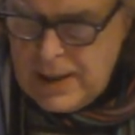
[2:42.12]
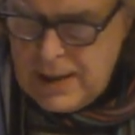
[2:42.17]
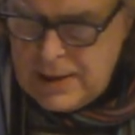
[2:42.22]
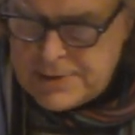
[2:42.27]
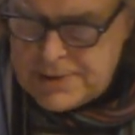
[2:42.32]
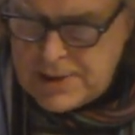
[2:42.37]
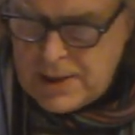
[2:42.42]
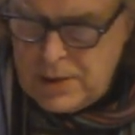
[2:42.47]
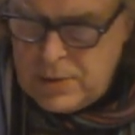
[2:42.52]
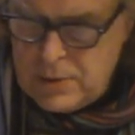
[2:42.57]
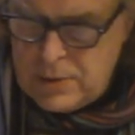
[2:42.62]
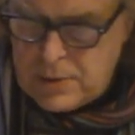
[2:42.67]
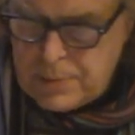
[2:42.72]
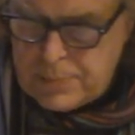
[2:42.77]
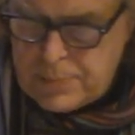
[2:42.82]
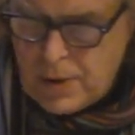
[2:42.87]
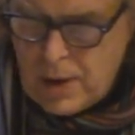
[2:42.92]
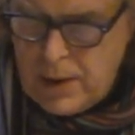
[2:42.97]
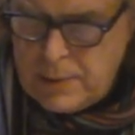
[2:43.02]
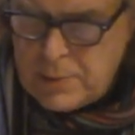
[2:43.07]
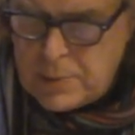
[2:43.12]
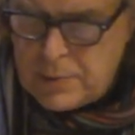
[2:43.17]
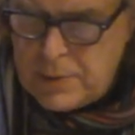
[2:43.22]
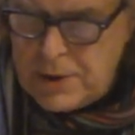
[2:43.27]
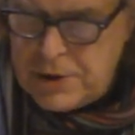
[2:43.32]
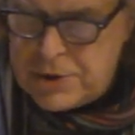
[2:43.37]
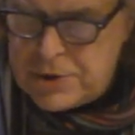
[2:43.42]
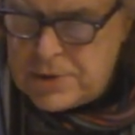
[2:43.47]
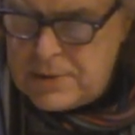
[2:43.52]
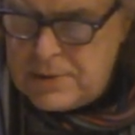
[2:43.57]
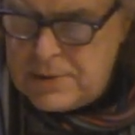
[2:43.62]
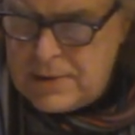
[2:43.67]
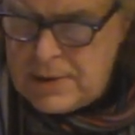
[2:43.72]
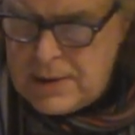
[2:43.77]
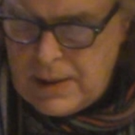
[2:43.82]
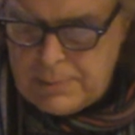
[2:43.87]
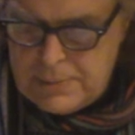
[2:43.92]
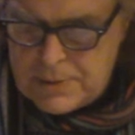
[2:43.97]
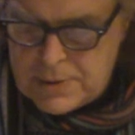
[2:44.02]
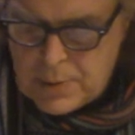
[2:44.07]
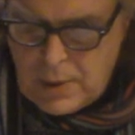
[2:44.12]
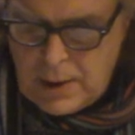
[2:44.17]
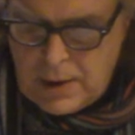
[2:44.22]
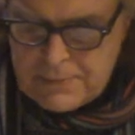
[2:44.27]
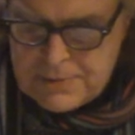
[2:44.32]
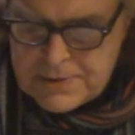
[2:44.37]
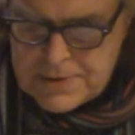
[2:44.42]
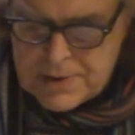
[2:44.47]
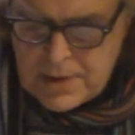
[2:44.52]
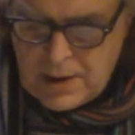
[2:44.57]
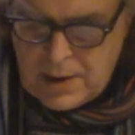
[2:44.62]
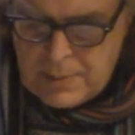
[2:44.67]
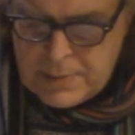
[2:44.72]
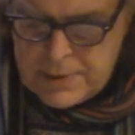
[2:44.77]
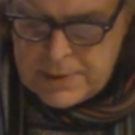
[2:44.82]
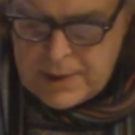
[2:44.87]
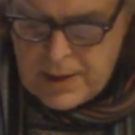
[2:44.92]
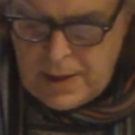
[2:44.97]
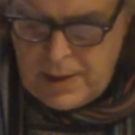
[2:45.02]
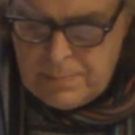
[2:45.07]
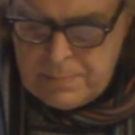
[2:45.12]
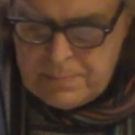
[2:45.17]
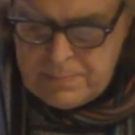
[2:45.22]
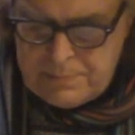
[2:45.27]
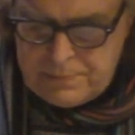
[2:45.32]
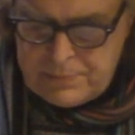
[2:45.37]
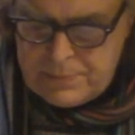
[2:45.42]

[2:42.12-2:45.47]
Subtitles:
So, the primal religion, number 12, we'll start with them.